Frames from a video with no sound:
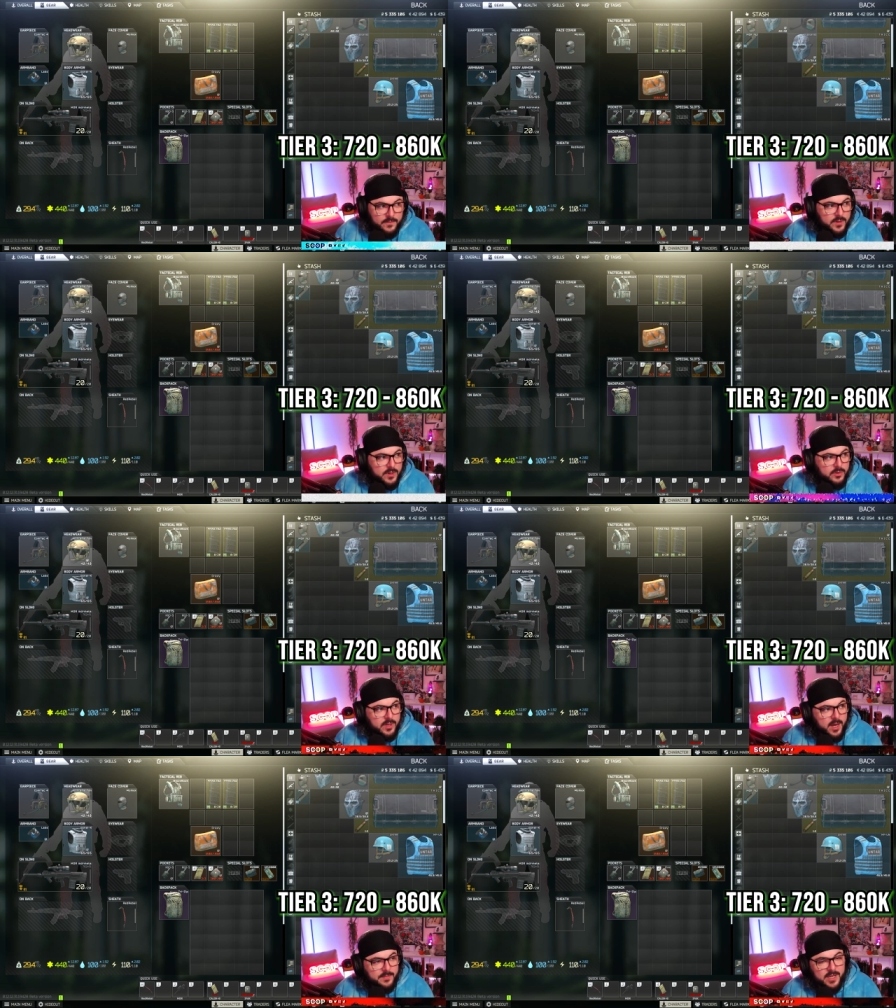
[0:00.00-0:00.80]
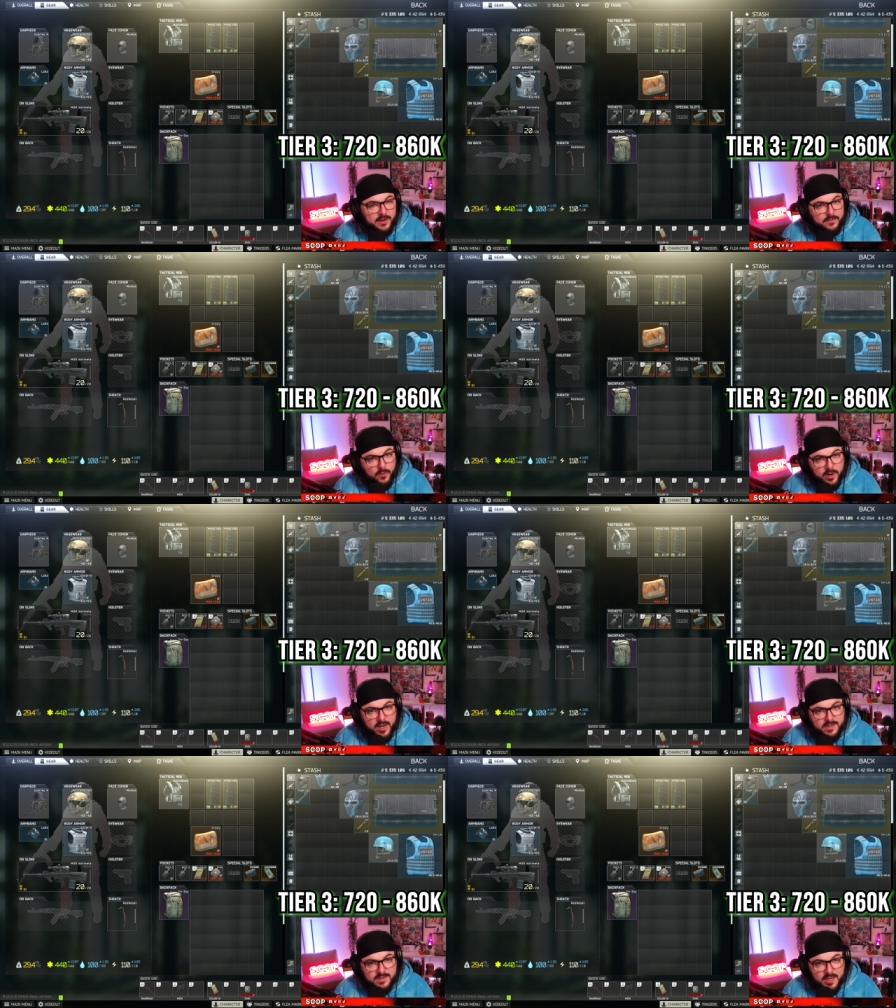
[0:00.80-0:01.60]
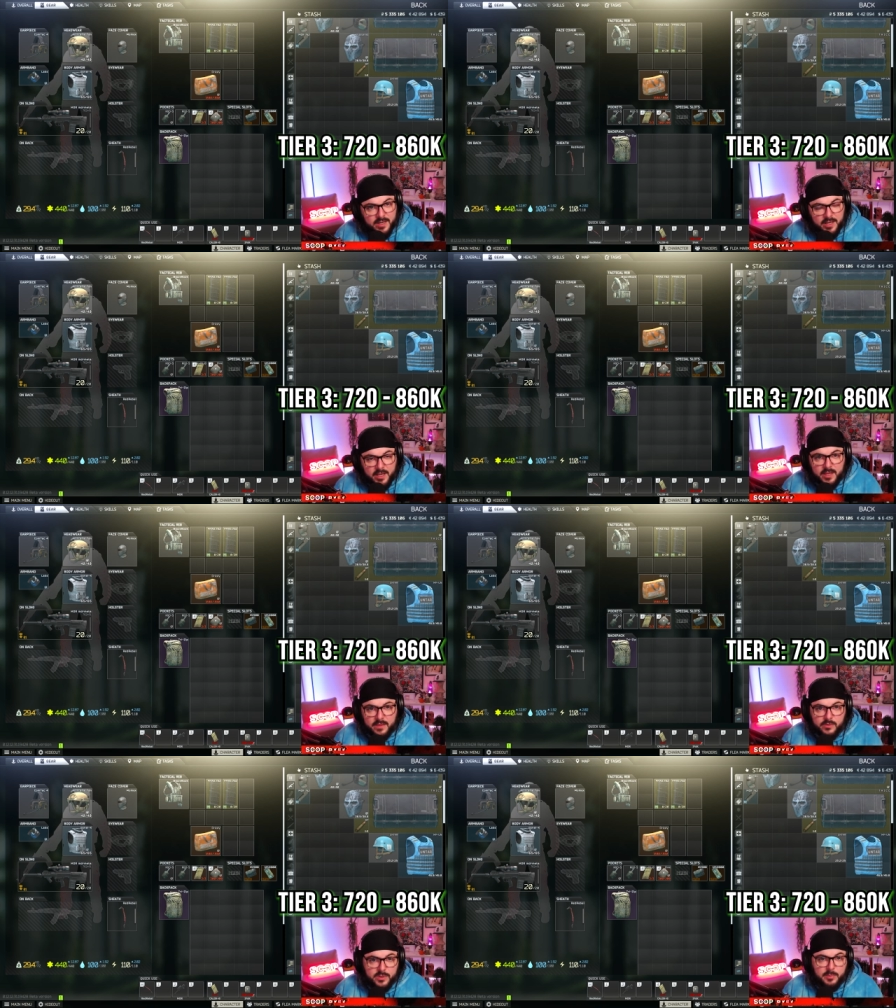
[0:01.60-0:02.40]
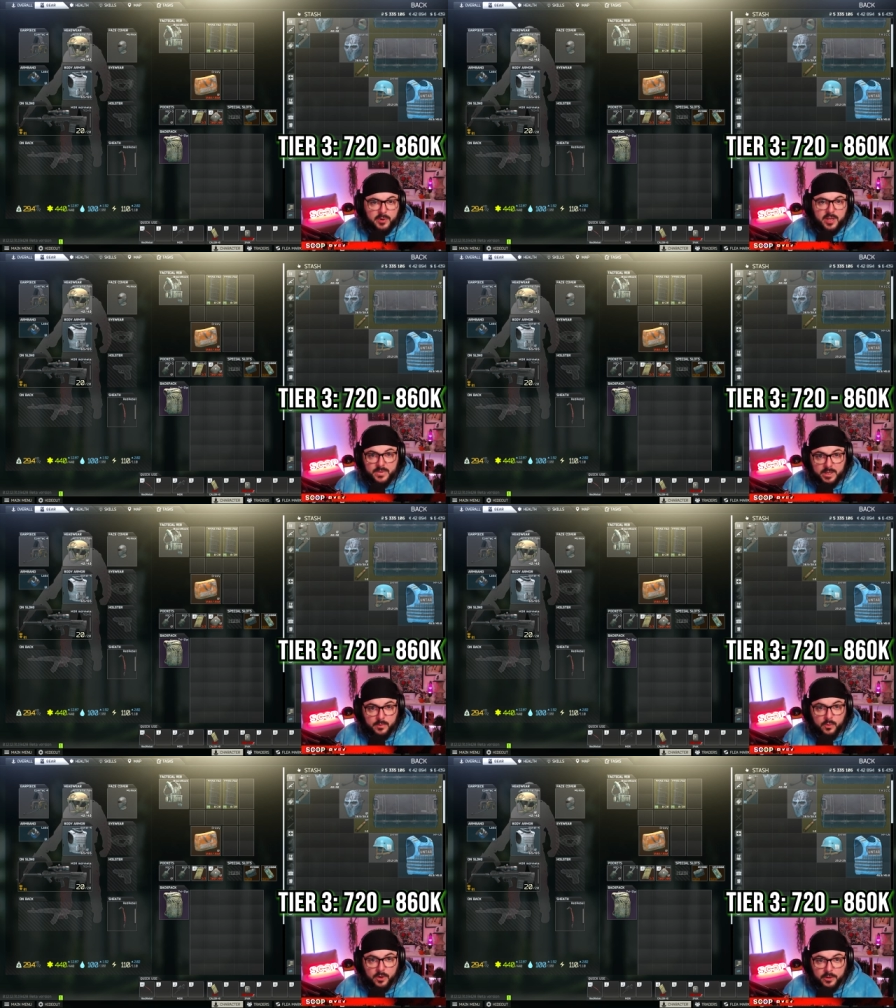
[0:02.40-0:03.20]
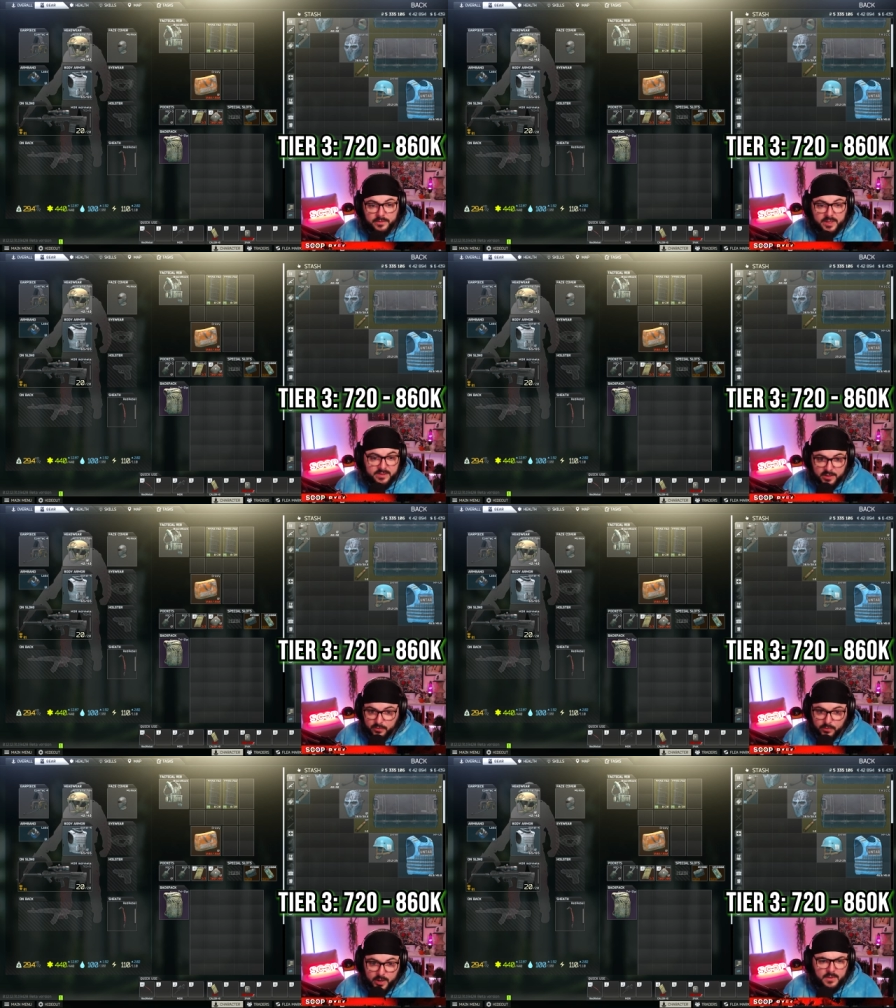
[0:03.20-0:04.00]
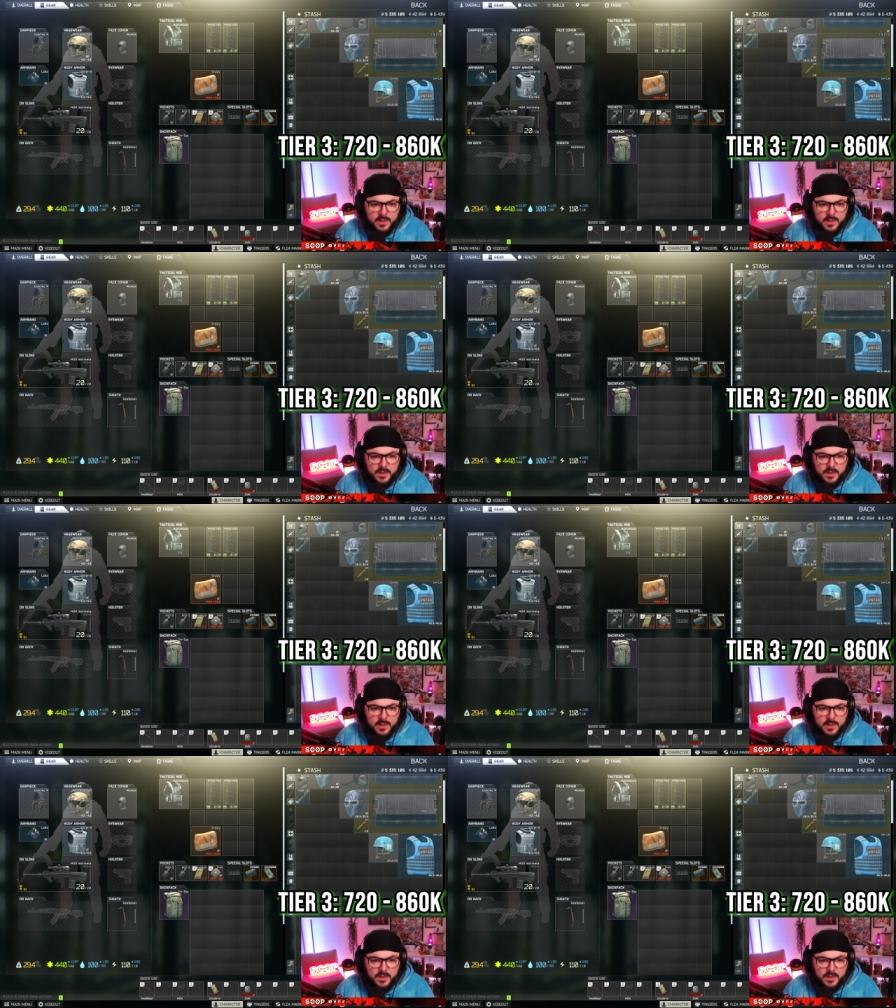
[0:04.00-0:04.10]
for the new Comtac 4 headset. Those are pretty in good world. They sound great.